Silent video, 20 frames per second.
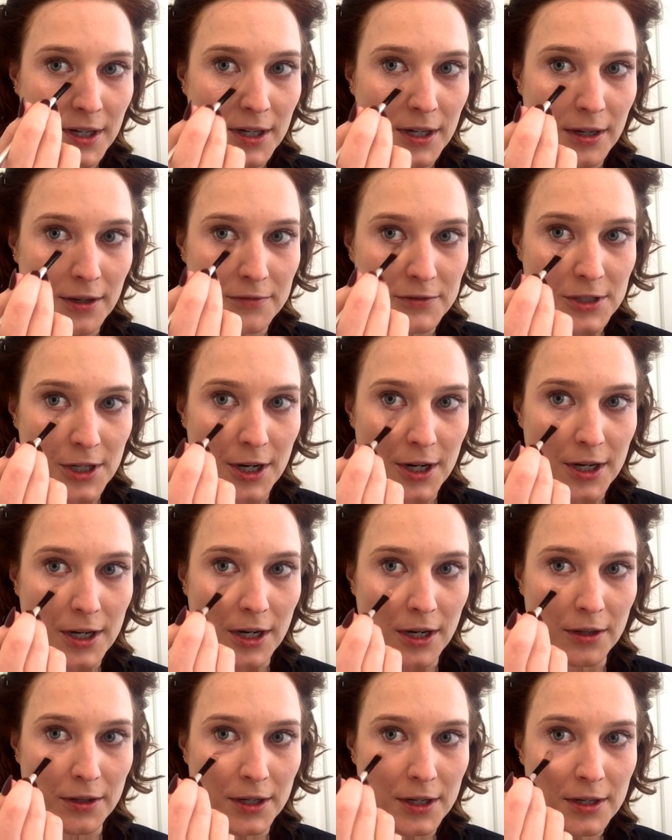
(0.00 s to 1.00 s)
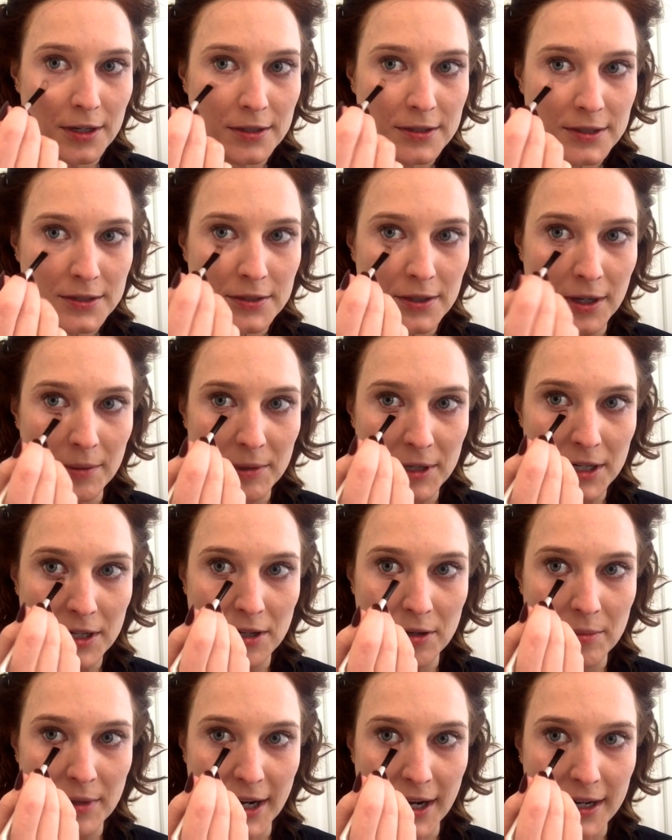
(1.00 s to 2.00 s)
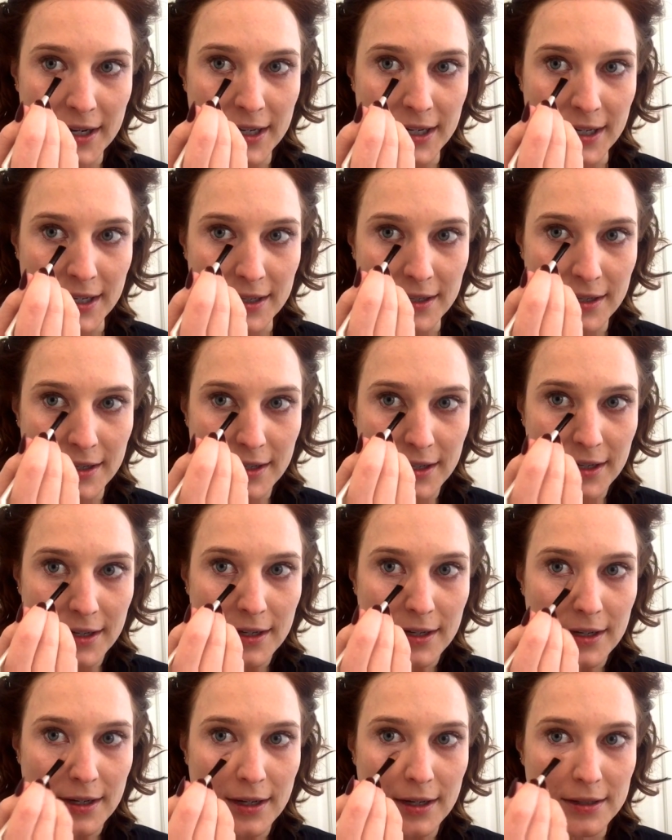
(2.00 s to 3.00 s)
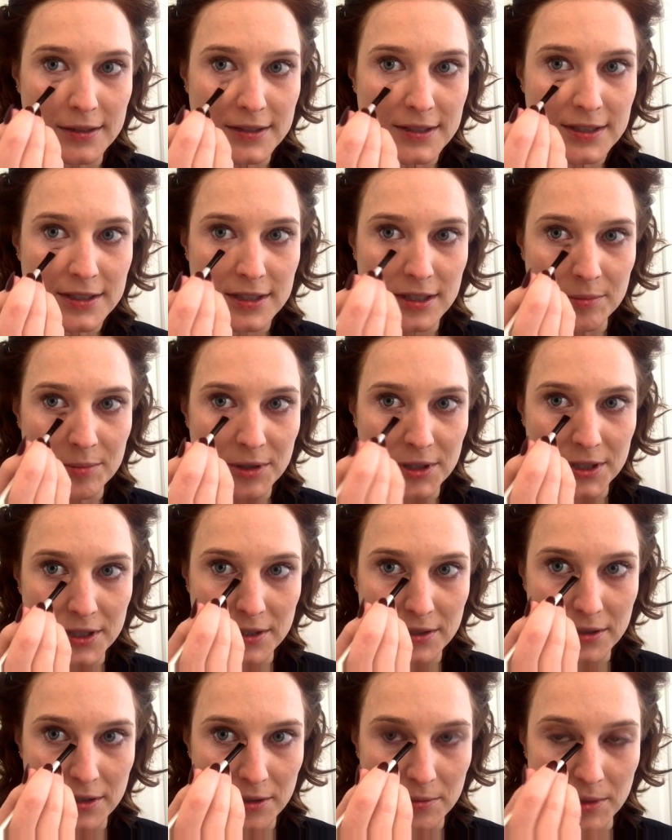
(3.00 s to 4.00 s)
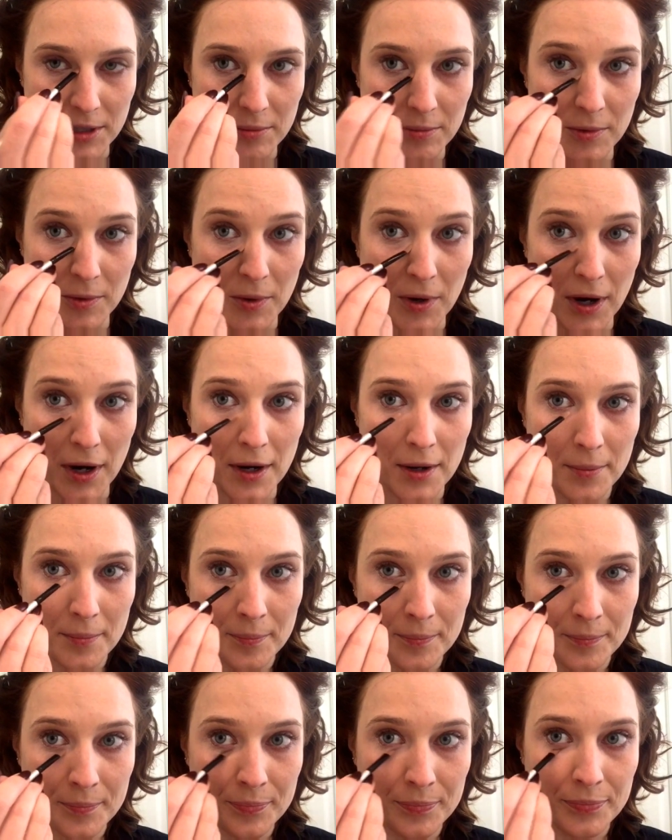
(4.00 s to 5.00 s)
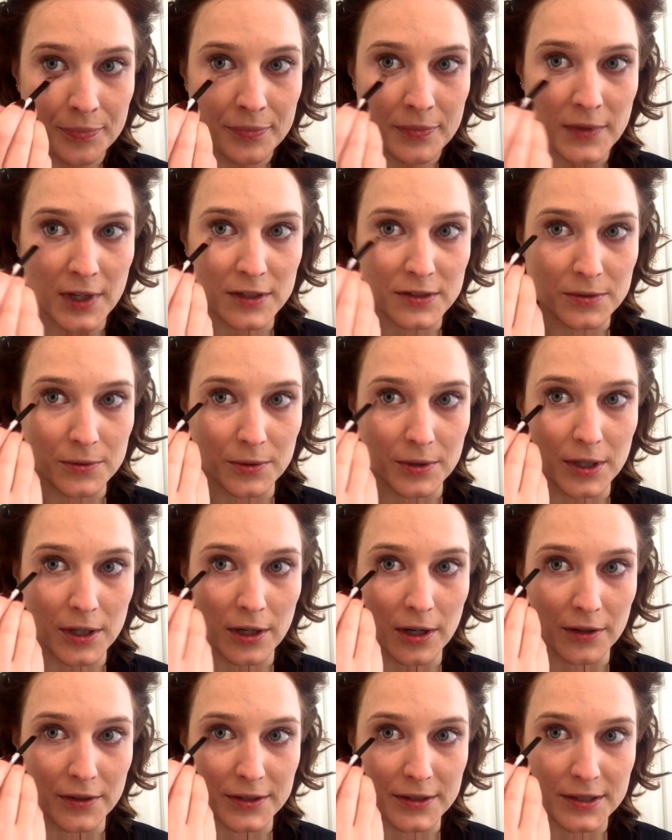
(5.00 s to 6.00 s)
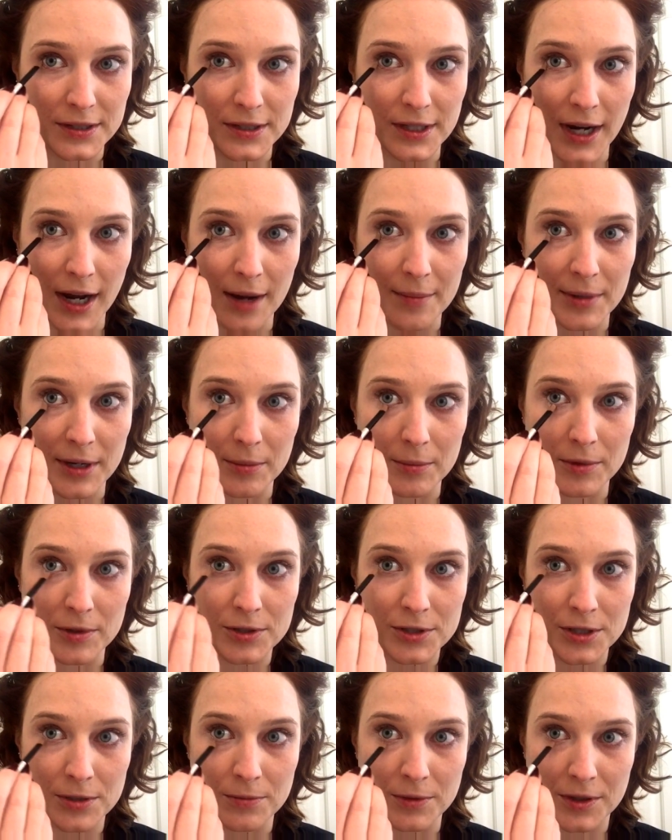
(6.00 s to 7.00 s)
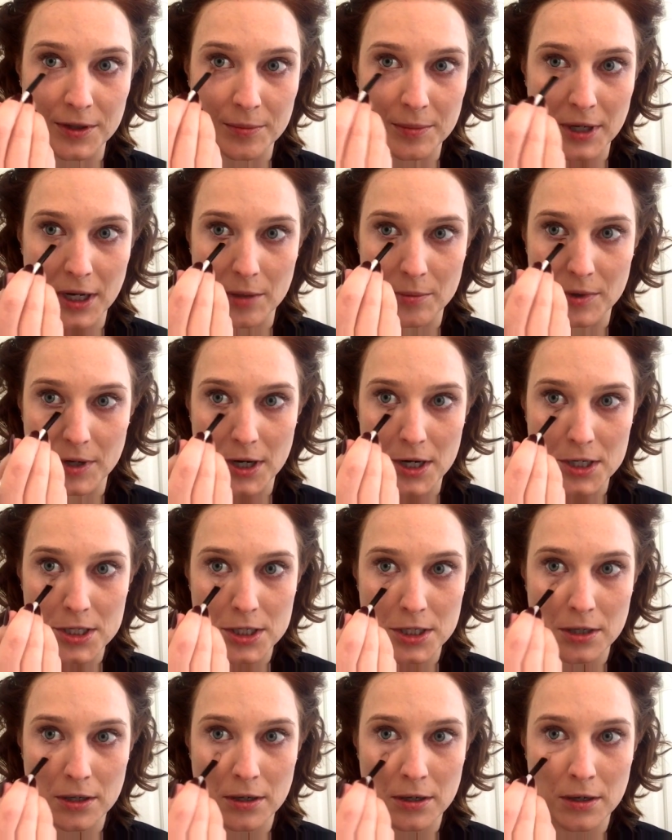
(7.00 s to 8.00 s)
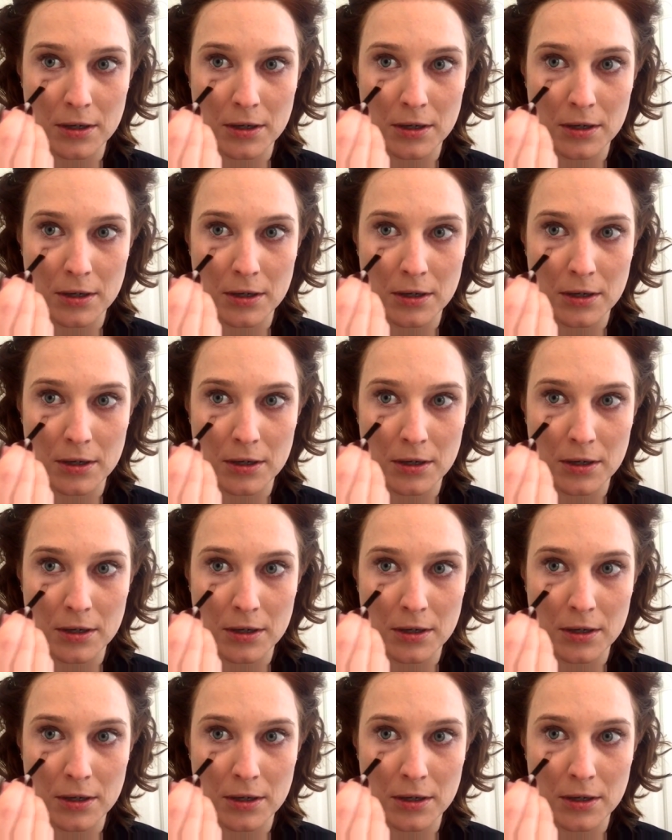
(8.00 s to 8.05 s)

of dark color. So I'm going to go back in and stipple it a little bit more. That's what we call this dabbing motion with a paintbrush.